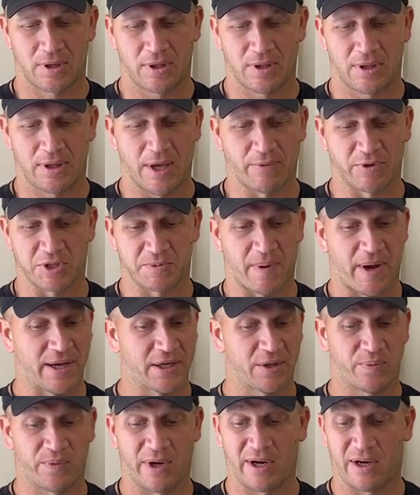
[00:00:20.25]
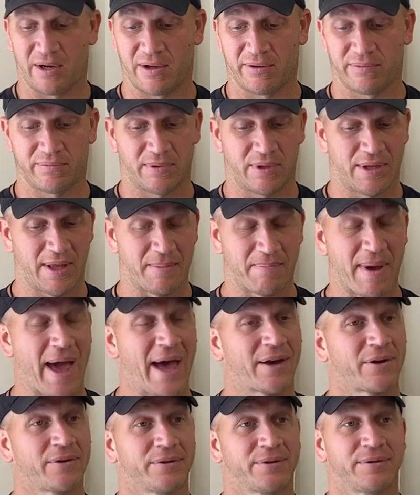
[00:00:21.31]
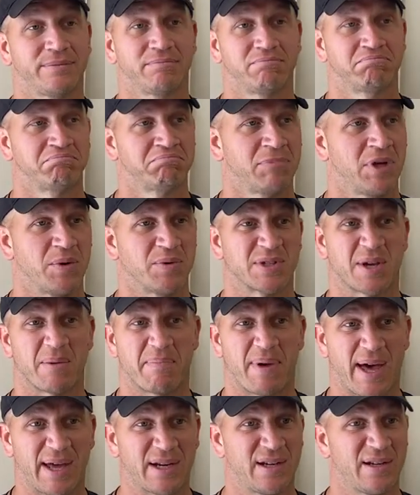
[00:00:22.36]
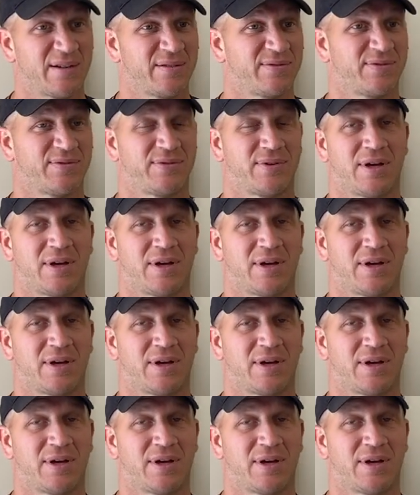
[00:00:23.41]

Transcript: they responded well, they battled, it was competitive.